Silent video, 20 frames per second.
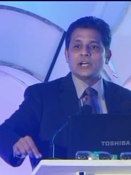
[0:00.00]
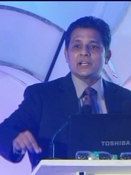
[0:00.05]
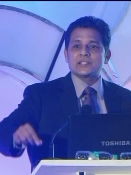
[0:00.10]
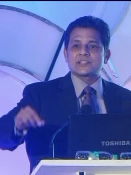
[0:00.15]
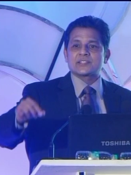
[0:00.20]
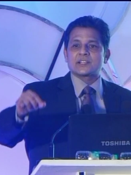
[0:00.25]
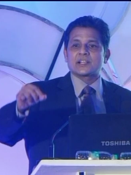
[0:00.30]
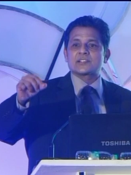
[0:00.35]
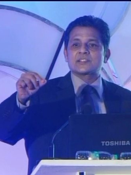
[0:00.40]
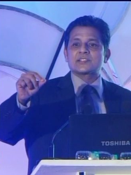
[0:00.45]
a
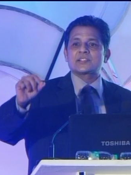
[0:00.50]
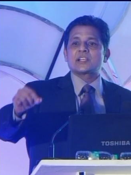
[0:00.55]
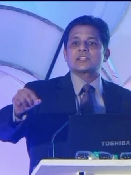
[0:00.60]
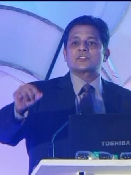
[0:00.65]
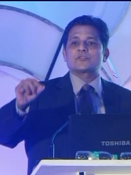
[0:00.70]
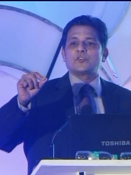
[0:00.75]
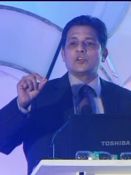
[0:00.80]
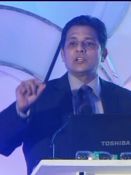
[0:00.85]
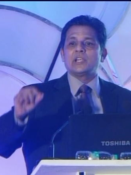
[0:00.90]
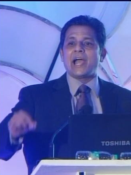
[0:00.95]

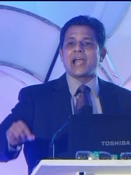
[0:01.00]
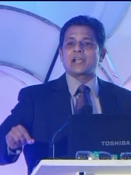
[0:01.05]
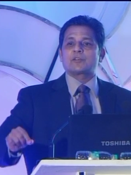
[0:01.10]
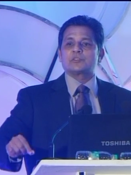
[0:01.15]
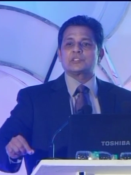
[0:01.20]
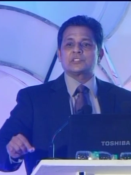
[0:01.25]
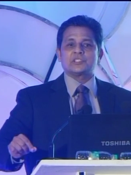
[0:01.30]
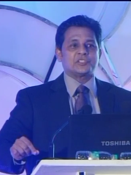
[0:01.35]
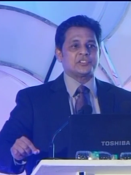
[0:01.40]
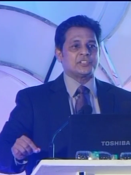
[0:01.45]
successful
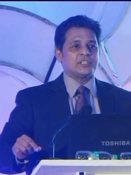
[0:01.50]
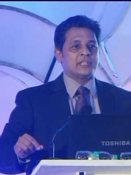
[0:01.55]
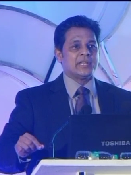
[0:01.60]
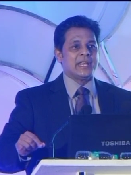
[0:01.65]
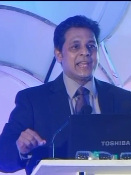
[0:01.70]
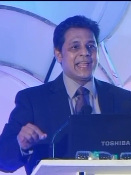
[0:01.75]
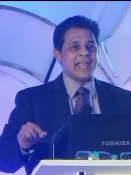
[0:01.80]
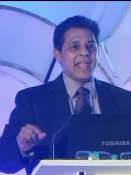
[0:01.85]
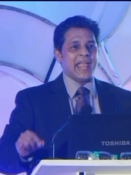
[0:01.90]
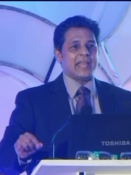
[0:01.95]
acquisition
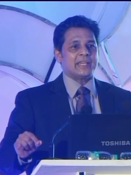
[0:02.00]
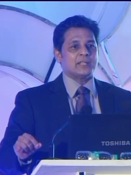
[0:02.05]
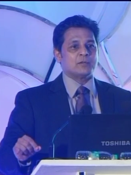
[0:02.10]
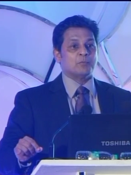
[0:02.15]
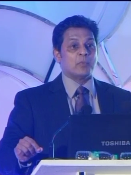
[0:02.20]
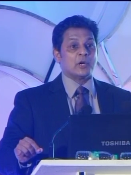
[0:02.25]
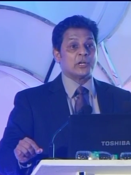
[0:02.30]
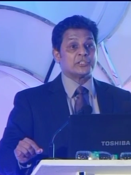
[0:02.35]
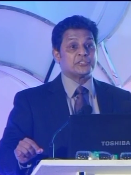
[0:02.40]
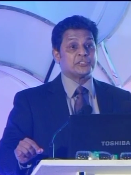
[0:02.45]
and a
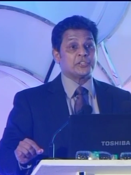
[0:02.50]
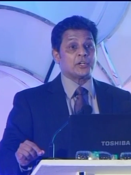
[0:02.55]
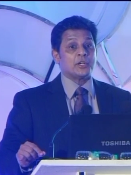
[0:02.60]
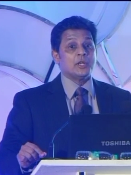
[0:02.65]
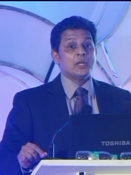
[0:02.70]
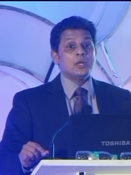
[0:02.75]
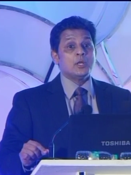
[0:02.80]
merger.